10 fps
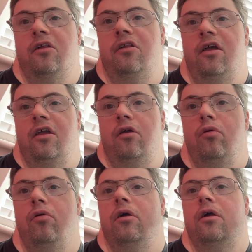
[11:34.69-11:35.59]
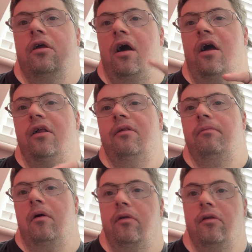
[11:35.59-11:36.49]
See you guys
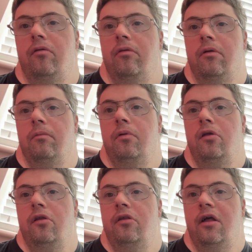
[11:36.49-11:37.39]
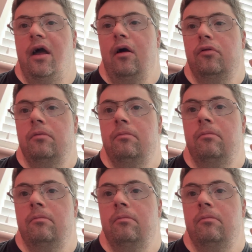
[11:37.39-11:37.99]
very soon. Peace out.